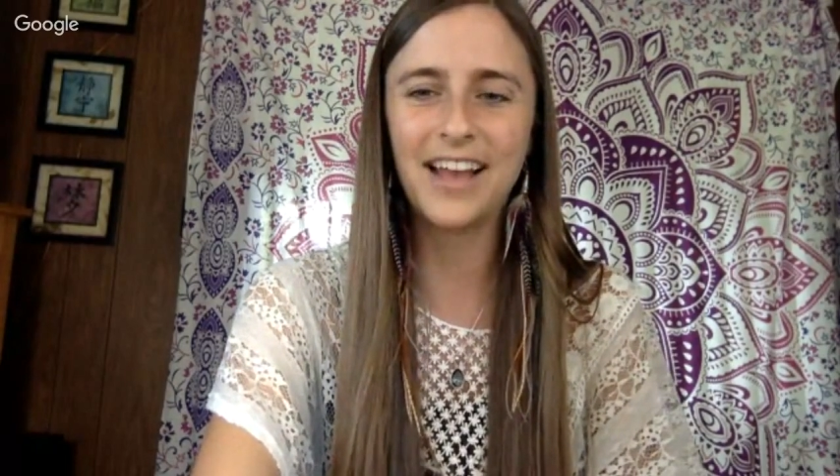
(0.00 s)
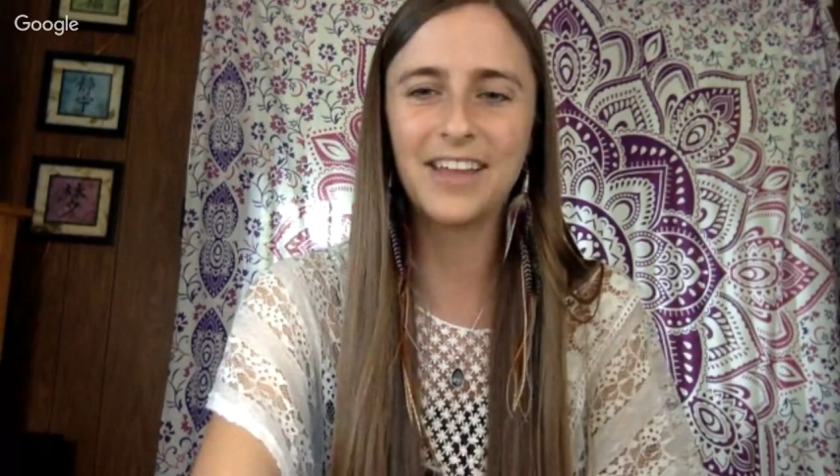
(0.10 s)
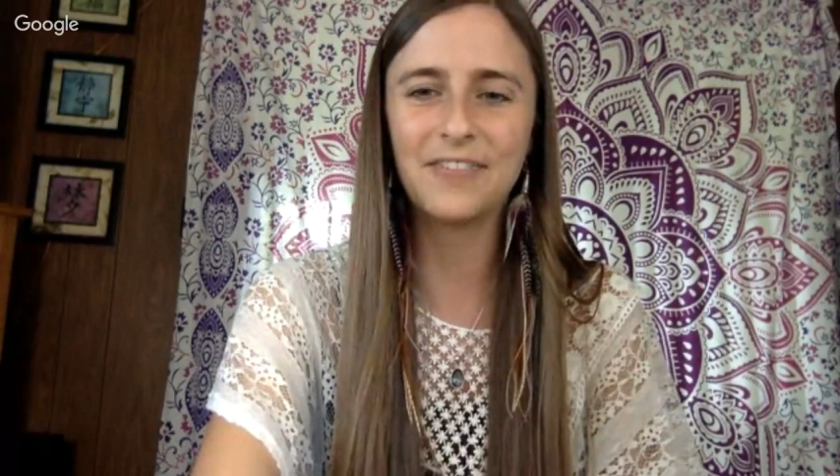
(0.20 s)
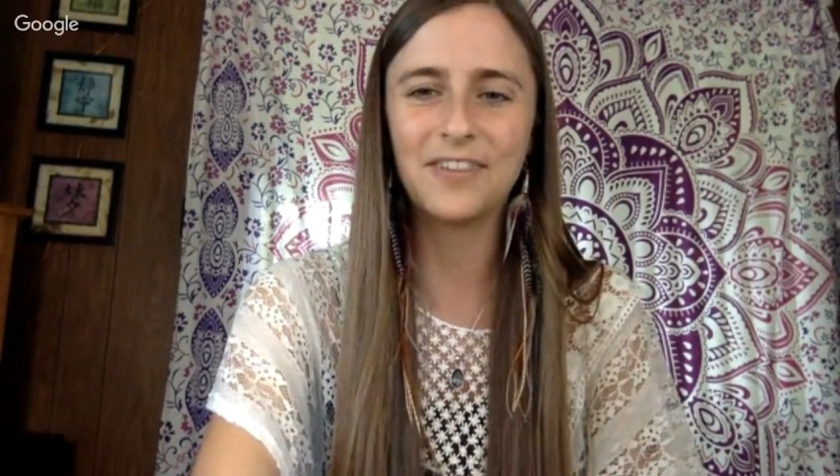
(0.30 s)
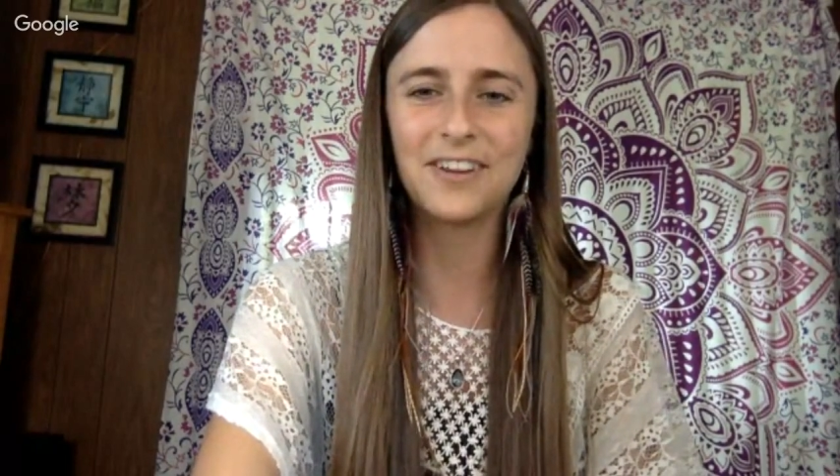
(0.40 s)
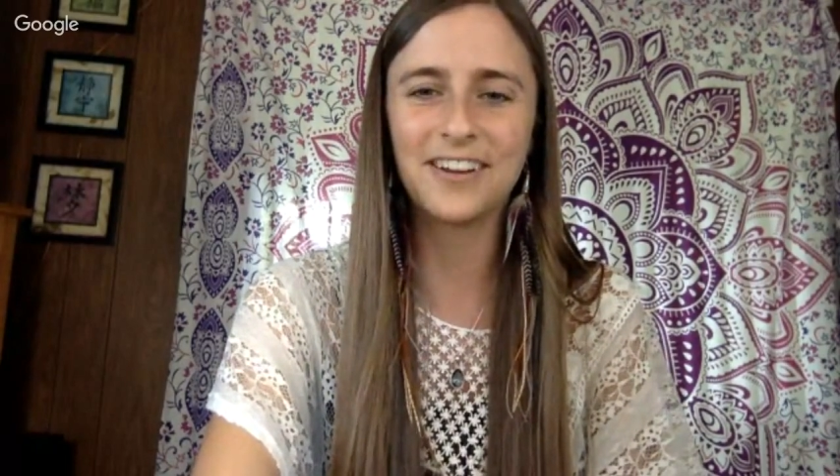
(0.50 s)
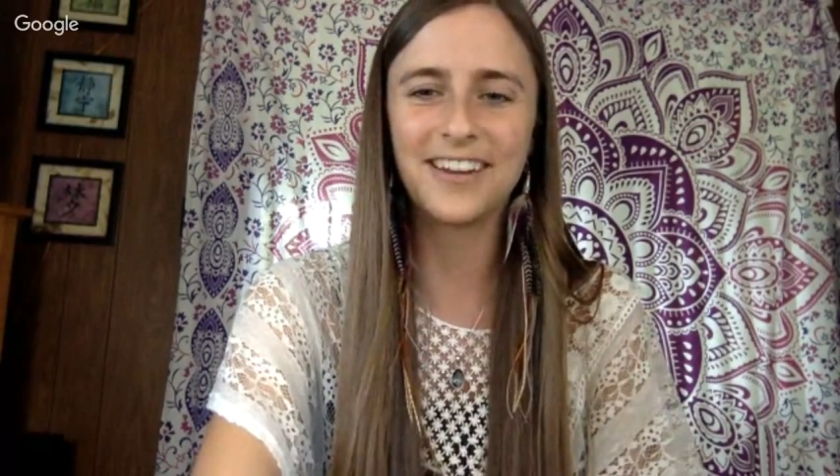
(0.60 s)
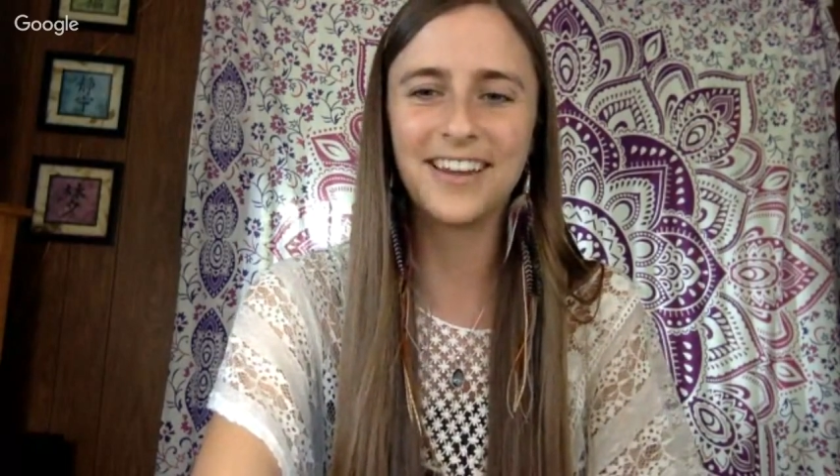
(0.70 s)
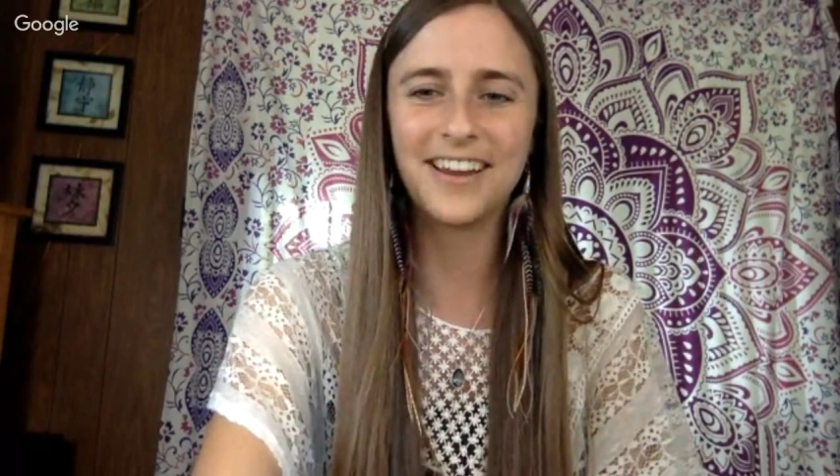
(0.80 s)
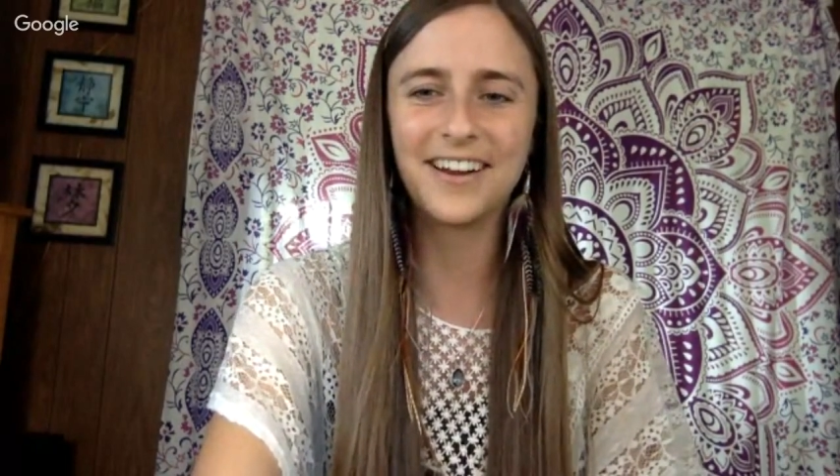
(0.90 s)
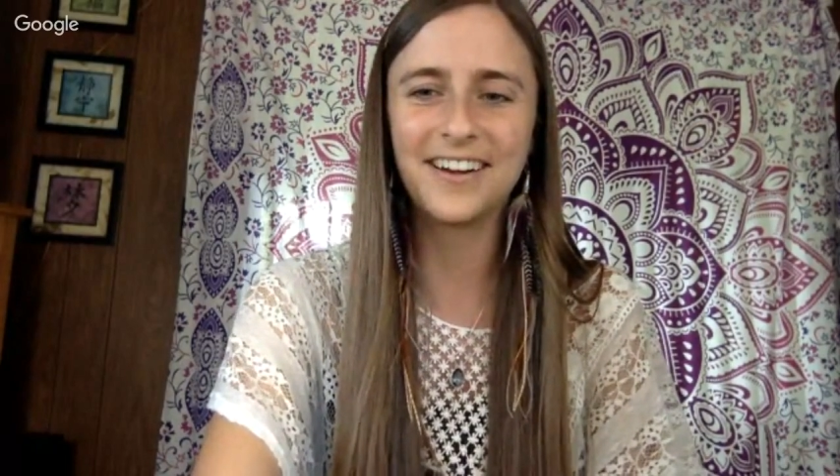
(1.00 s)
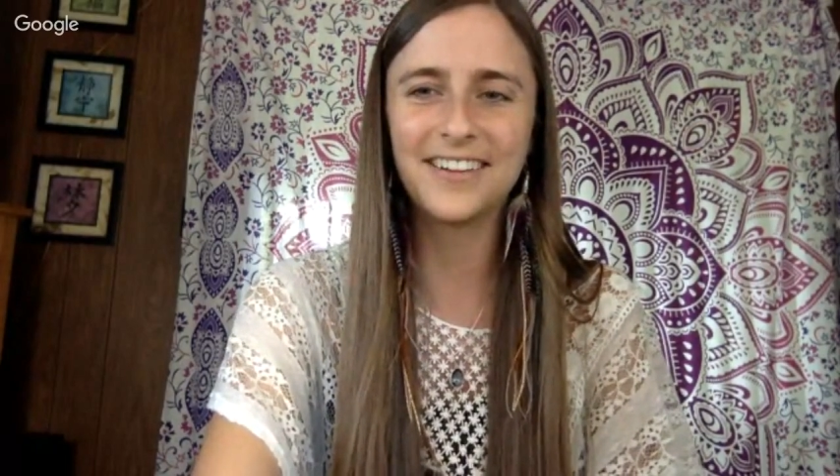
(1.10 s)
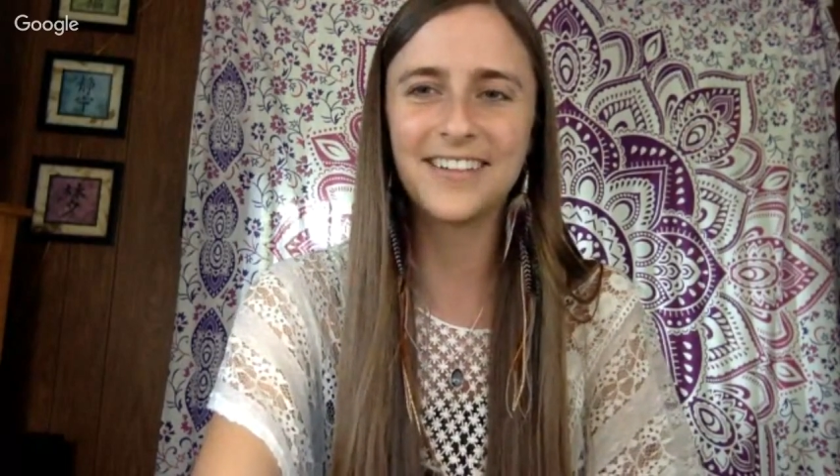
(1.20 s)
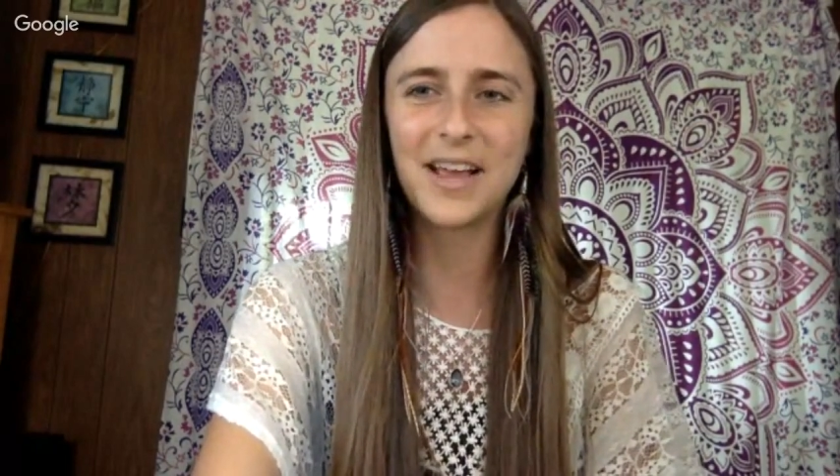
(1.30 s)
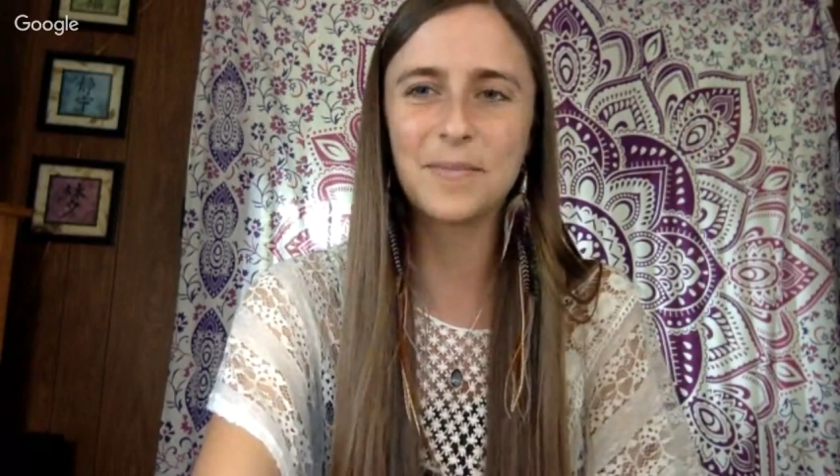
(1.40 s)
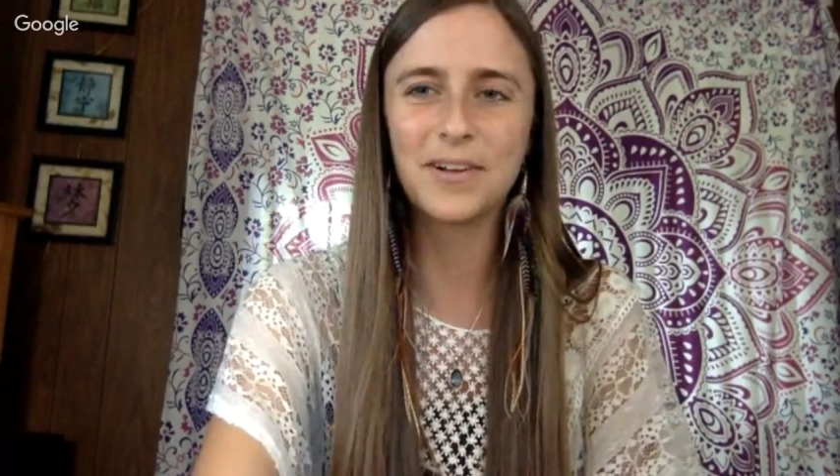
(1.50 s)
If you're here, type